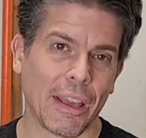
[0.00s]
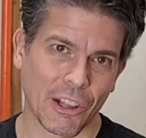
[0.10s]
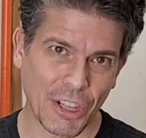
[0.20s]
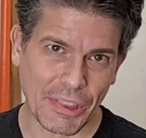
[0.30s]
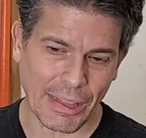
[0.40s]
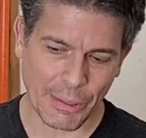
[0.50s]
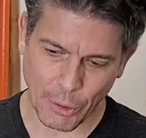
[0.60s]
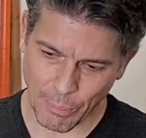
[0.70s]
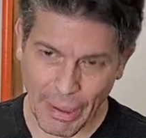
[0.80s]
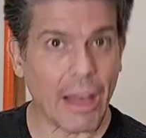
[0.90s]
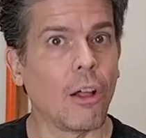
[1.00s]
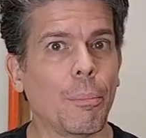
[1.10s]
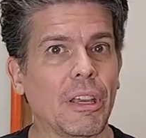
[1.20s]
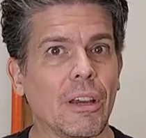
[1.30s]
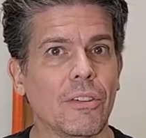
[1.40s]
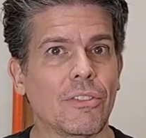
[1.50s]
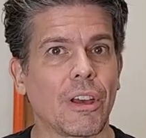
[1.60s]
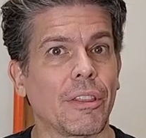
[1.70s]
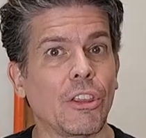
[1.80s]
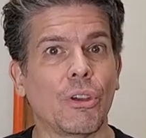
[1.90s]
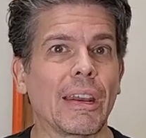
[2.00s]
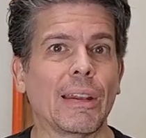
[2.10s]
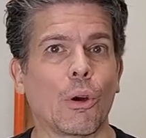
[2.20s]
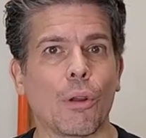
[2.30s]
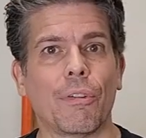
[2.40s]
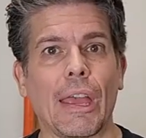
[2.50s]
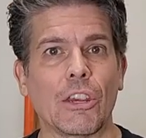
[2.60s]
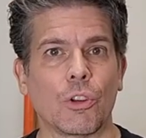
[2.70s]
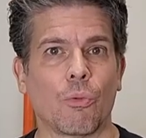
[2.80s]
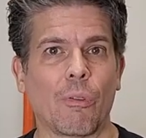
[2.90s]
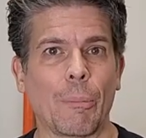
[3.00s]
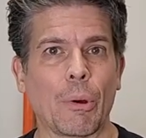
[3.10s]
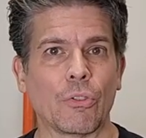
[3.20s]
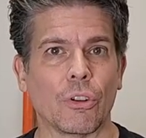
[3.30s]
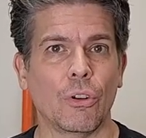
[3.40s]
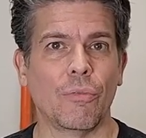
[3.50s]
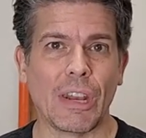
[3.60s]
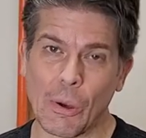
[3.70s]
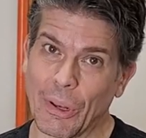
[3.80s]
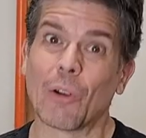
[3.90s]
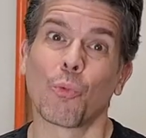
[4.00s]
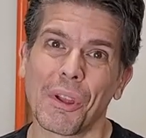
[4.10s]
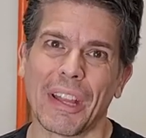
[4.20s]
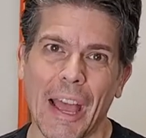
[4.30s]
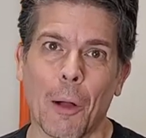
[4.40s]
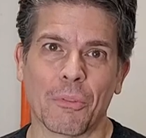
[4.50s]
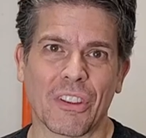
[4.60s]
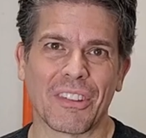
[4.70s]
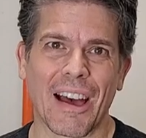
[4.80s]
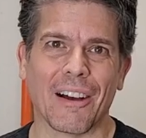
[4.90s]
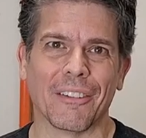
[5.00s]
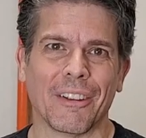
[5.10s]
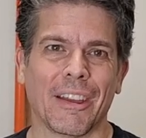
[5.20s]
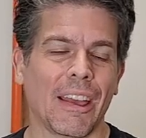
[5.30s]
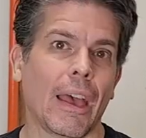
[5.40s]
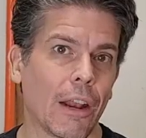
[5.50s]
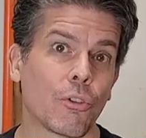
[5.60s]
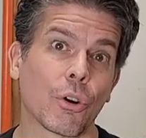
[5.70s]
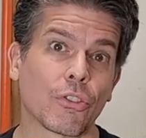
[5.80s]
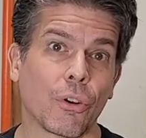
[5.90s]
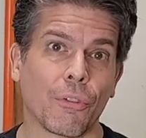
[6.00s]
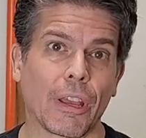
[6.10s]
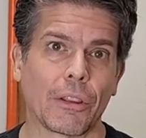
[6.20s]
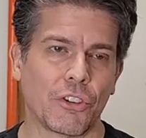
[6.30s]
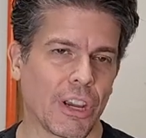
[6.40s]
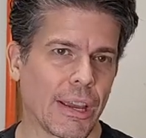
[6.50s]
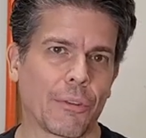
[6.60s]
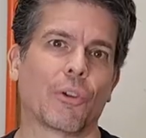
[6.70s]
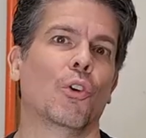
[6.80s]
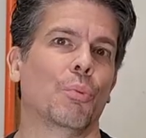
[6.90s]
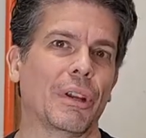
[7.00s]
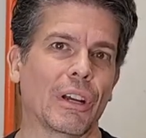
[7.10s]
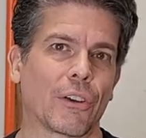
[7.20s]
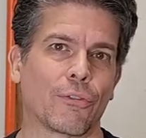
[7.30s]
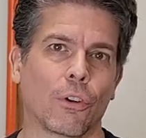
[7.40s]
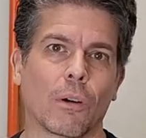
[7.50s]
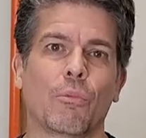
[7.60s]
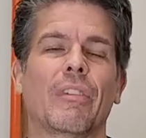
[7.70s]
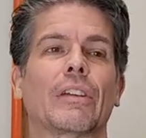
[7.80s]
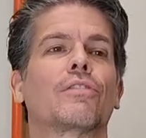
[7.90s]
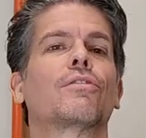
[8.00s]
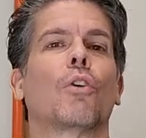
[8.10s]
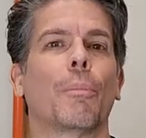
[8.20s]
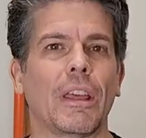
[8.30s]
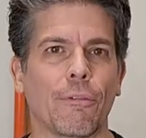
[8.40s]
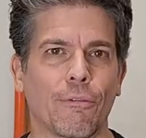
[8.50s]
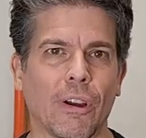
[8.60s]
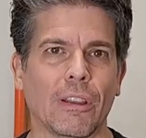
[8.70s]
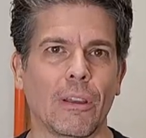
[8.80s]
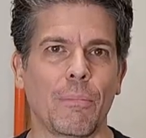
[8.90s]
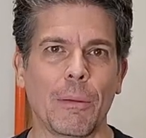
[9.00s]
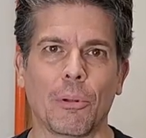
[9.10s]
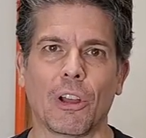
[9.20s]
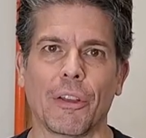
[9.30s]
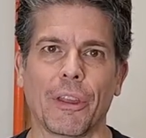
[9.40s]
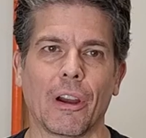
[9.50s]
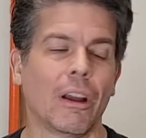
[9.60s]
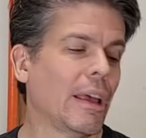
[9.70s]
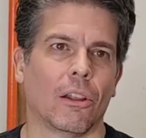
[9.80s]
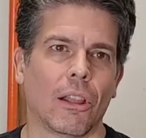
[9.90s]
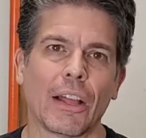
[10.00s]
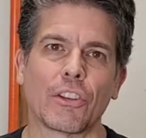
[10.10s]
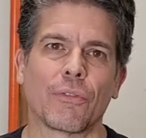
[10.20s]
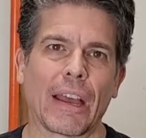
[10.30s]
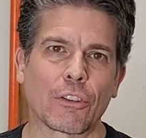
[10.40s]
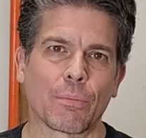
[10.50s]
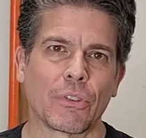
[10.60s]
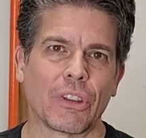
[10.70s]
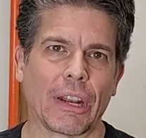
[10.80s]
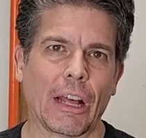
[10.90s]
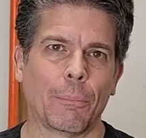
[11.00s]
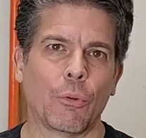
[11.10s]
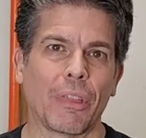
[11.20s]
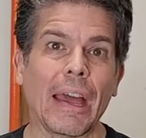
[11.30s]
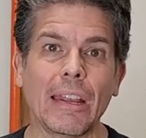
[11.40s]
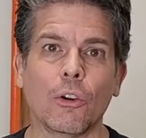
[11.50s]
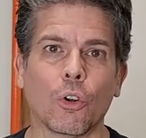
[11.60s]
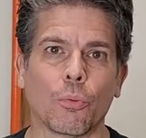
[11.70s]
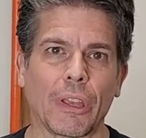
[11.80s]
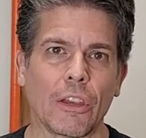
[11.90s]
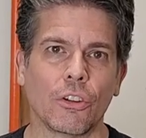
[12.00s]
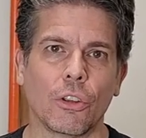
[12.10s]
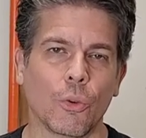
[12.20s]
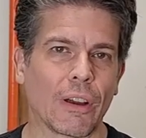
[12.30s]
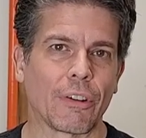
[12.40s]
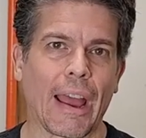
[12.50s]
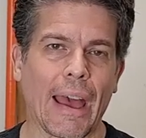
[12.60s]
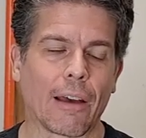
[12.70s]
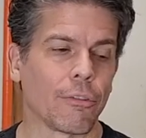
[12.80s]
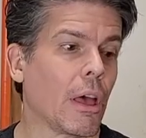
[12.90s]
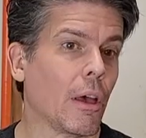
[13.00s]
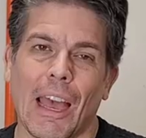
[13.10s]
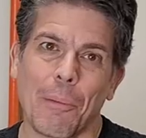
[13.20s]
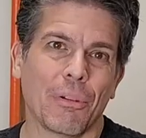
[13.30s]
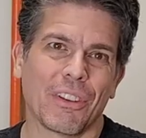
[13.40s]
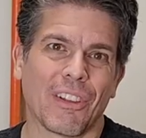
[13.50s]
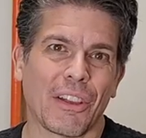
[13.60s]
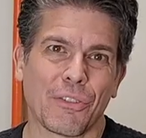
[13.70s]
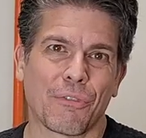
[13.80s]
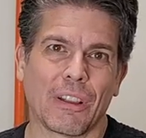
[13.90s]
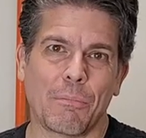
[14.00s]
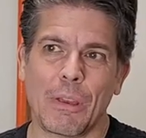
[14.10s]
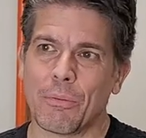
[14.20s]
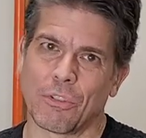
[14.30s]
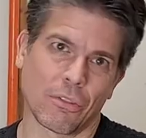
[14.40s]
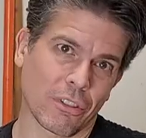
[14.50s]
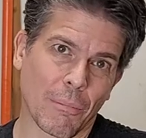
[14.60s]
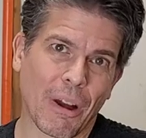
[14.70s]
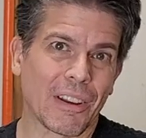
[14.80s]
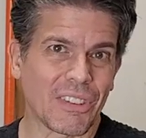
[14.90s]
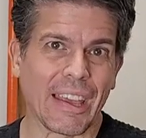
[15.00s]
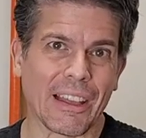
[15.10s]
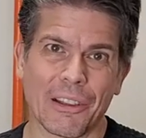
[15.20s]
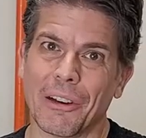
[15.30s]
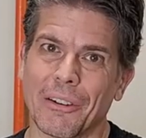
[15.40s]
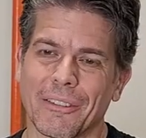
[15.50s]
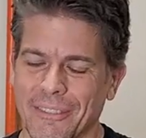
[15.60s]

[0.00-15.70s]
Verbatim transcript: click that little bell because uh, then you get a notification when we post a new video and it really helps us out and of course, don't forget to check out the Goldwing Docs forum. We've got so many friendly people on there, lots of experts that can help you with any Goldwing issue you ever have, and plus lots of friendly people, so just come on and say hello.